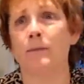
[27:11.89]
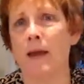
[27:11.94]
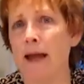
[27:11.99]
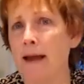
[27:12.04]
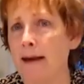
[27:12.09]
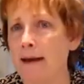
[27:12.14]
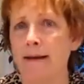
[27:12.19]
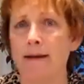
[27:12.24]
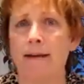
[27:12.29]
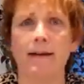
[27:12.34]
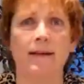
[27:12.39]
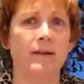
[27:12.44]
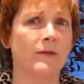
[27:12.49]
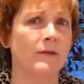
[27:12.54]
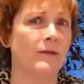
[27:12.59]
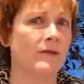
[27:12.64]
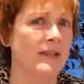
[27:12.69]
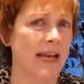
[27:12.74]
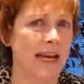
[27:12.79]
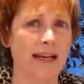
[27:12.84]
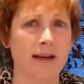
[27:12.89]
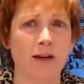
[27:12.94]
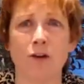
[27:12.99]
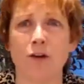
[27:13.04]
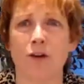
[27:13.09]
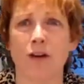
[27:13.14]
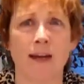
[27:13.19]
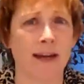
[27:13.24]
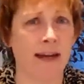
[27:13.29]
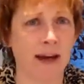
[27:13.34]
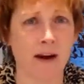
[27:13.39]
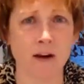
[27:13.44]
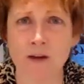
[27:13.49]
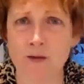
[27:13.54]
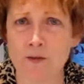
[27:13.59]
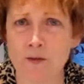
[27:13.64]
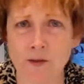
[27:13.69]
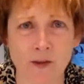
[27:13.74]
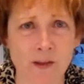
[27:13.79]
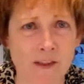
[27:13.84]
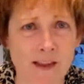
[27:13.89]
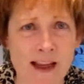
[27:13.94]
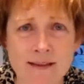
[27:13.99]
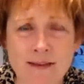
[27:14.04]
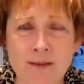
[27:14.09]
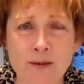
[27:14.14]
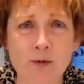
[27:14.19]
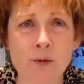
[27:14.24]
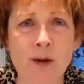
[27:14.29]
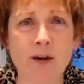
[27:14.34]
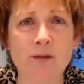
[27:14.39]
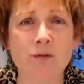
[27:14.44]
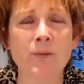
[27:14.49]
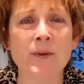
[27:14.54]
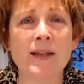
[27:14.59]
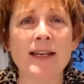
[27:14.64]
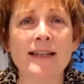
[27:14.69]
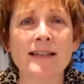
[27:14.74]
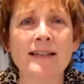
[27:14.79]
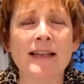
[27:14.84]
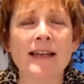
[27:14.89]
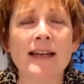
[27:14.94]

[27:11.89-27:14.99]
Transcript: petted and taken good care of for the last twelve weeks,